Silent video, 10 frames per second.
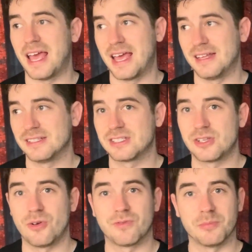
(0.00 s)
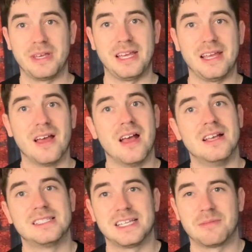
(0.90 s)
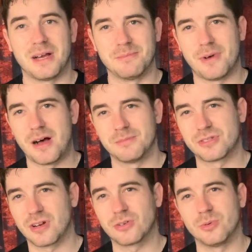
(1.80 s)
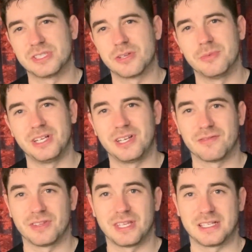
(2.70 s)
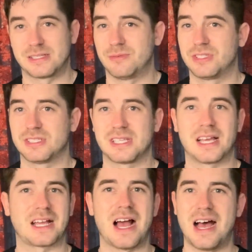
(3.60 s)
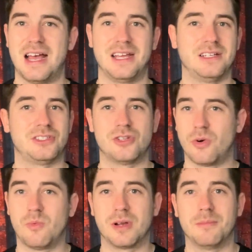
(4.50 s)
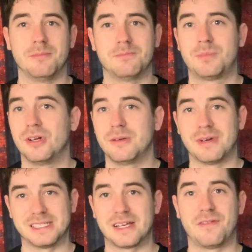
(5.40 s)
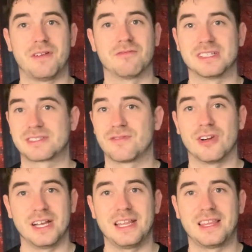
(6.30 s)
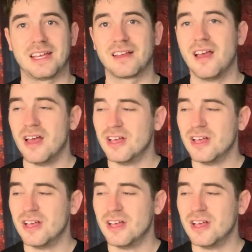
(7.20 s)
And so for me, seeing my mom struggle with so many different things, I was just like, I don't want to put myself at risk for anything.